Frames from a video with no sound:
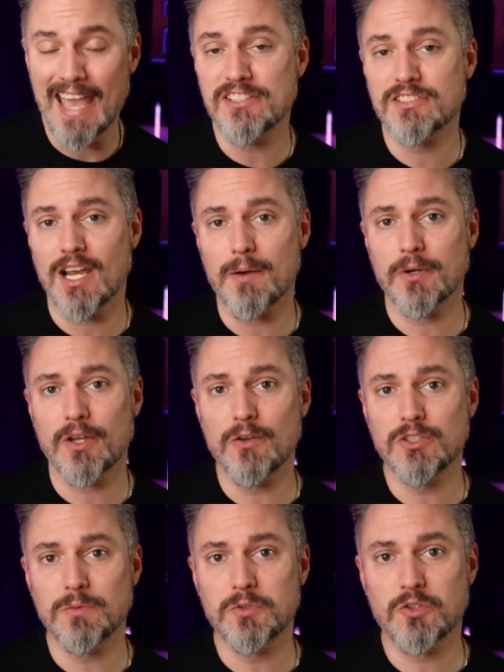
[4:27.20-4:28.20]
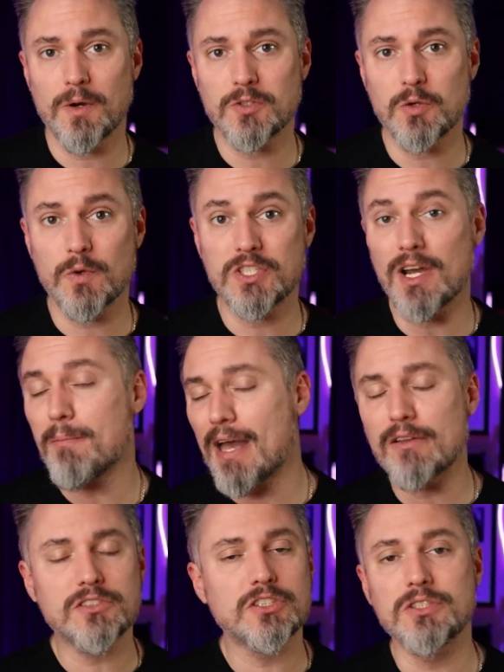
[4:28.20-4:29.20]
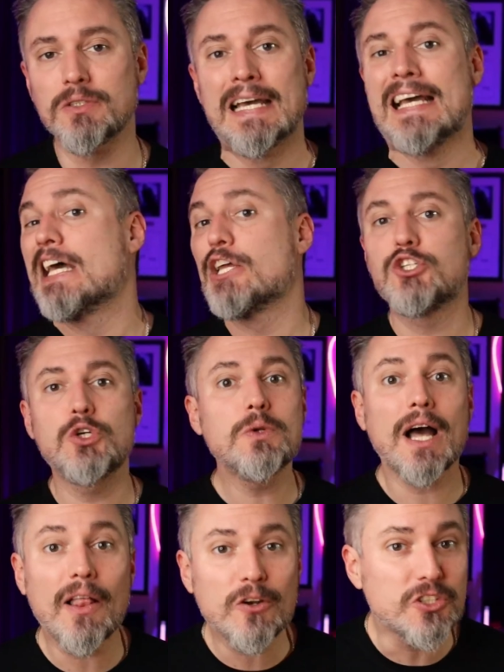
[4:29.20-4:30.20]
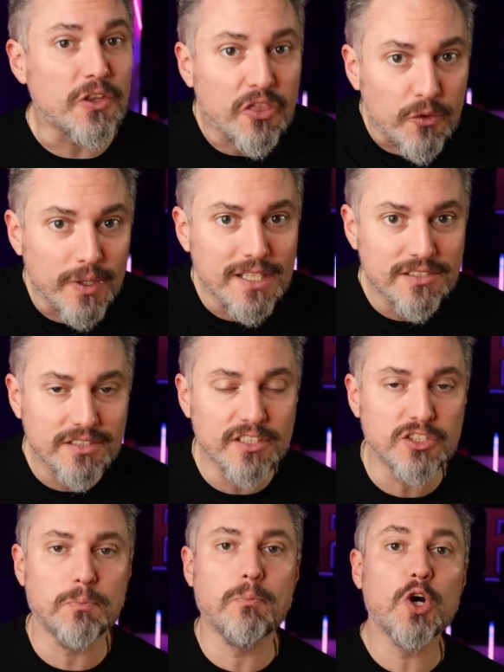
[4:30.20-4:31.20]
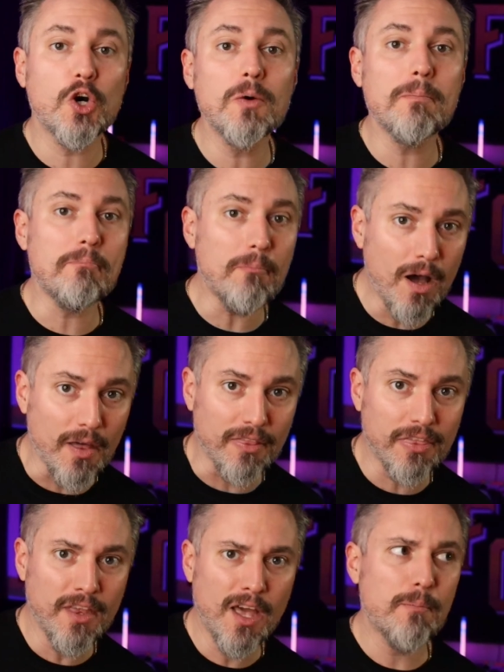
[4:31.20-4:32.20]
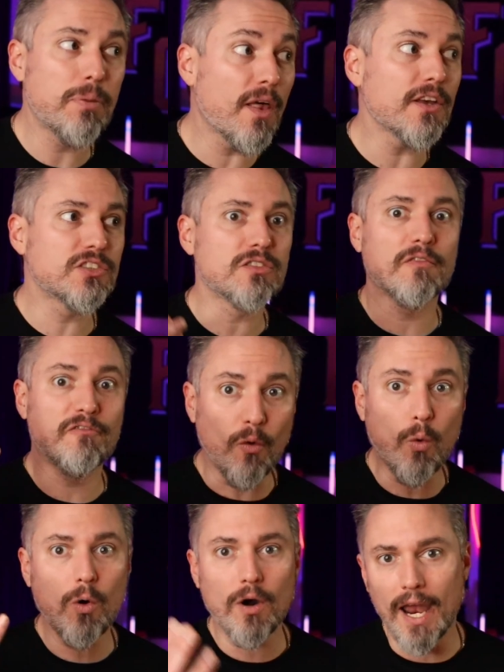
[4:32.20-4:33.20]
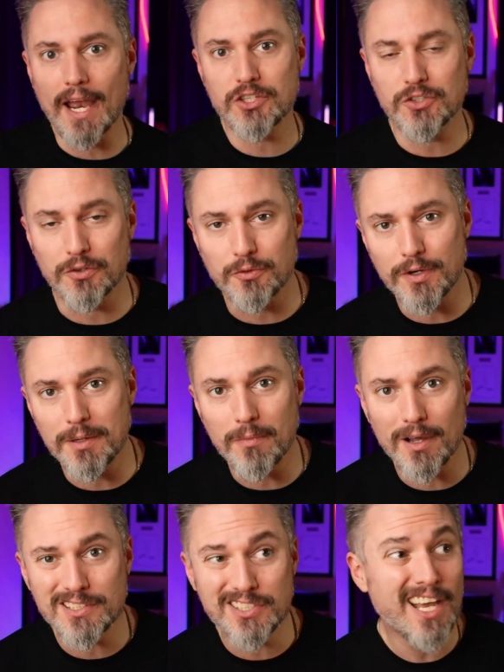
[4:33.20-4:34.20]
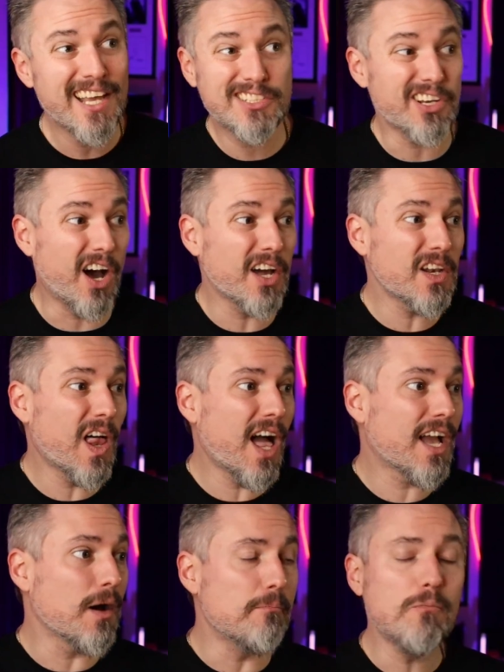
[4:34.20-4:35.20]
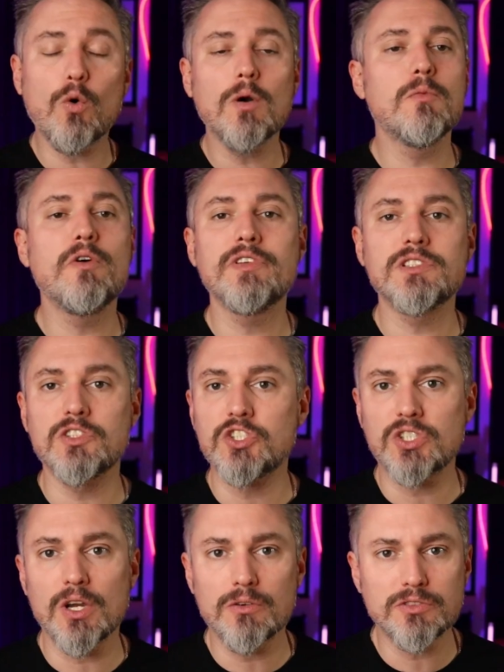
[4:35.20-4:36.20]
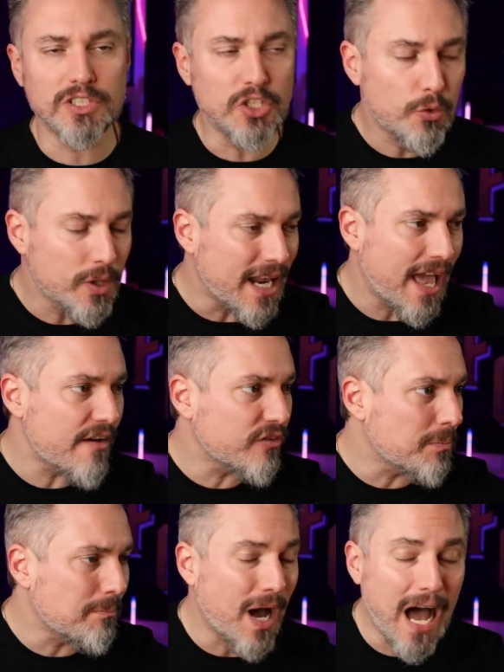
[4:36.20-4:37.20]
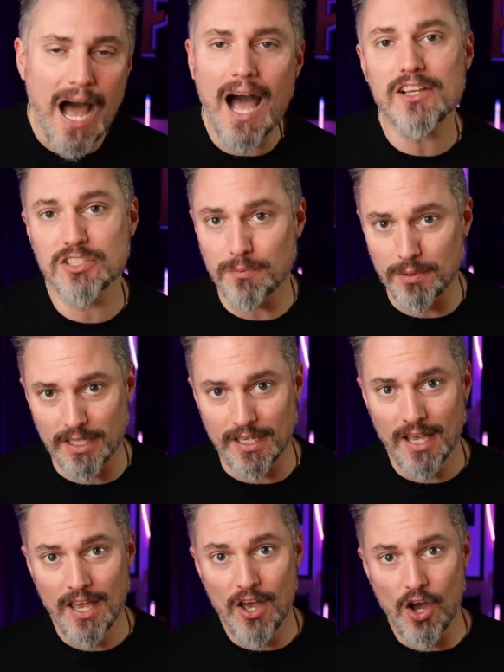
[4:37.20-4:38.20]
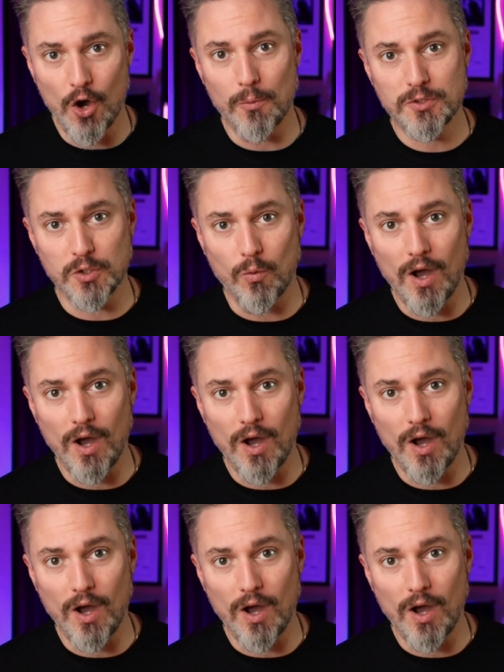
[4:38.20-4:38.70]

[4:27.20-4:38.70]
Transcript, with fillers: a CyberGhost subscription, which amounts to two dollars and three cents per month, plus four extra three months to unlock more movies and shows than you could ever possibly hope to